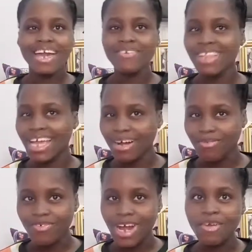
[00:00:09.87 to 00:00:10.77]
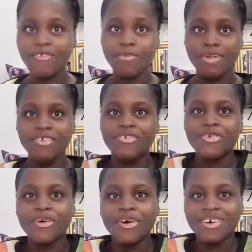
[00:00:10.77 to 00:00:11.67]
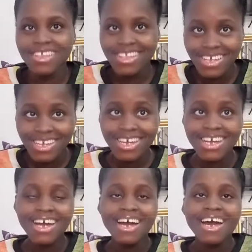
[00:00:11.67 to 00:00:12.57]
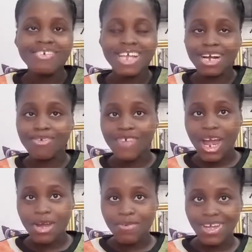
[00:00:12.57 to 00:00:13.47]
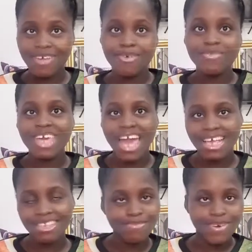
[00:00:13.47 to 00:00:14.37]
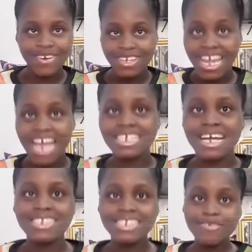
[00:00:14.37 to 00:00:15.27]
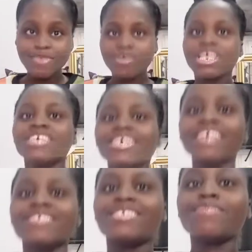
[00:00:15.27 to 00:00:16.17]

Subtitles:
feel like I'm far away from my phone. I feel like I'm far away from you guys, but you guys can see me. I wanted you guys to see